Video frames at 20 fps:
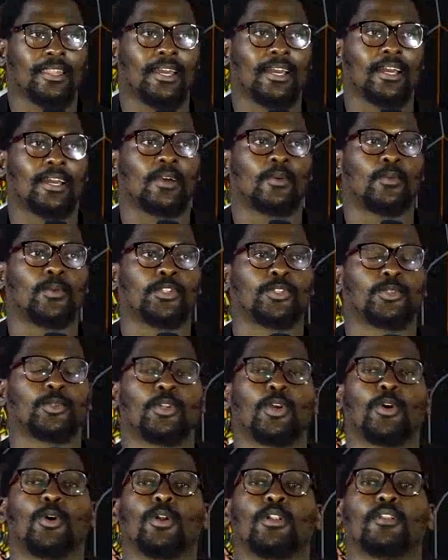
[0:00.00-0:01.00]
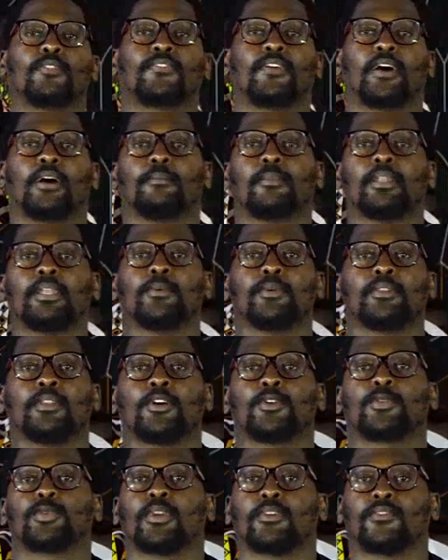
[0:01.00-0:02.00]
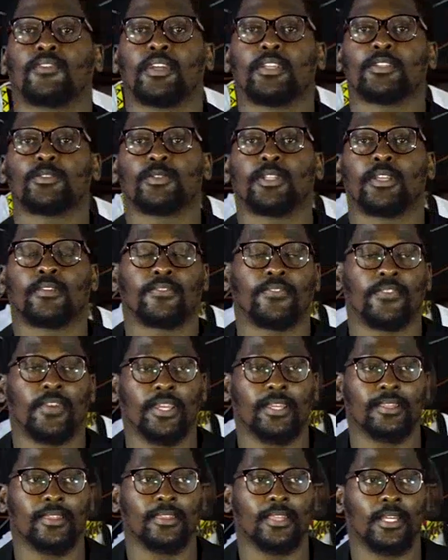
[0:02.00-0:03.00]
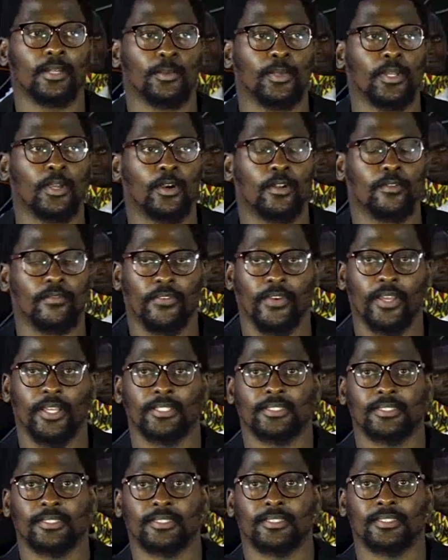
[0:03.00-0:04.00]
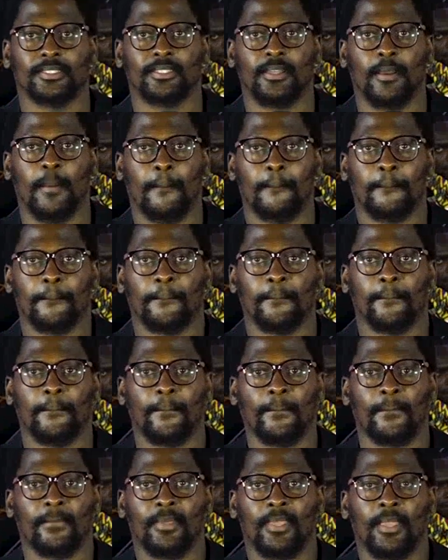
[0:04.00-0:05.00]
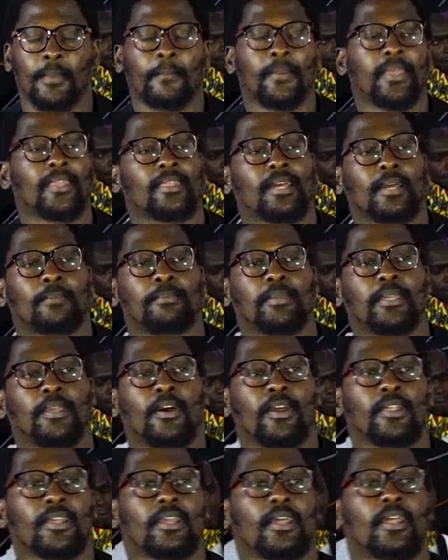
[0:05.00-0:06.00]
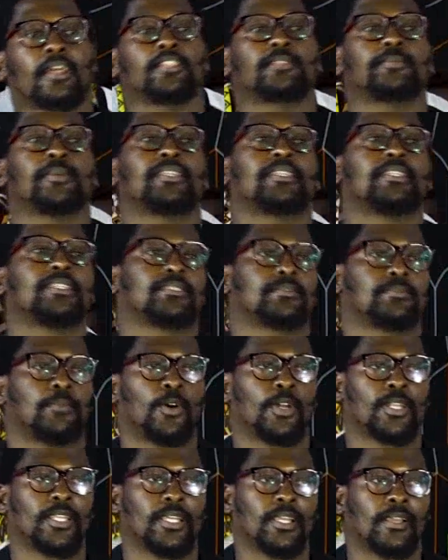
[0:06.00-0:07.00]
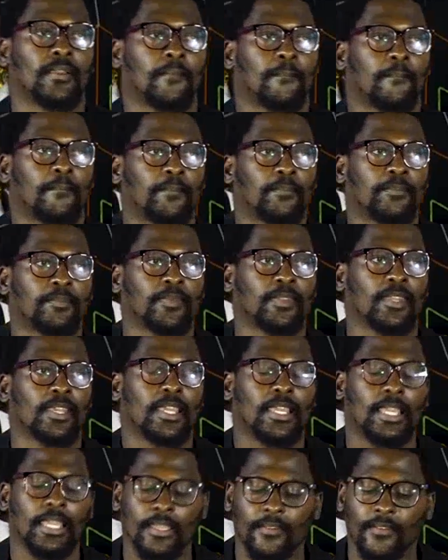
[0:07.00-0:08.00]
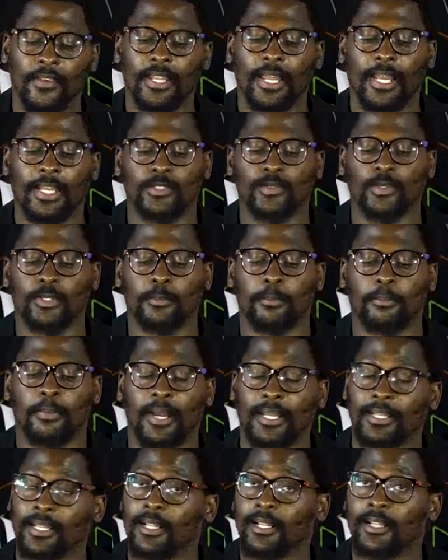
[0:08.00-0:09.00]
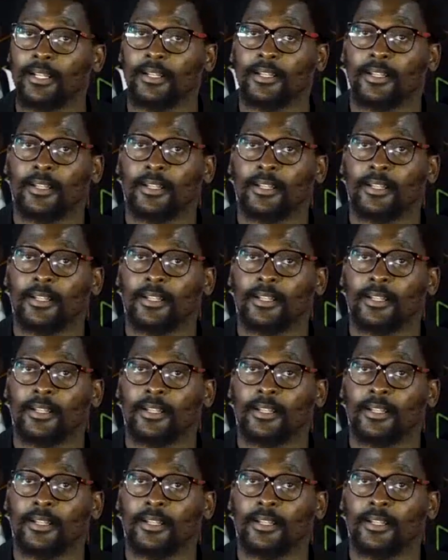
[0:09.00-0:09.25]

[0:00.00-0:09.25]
that we should hold firmly without wavering to the faith that we confess. May that be our encouragement this morning, even as we battle,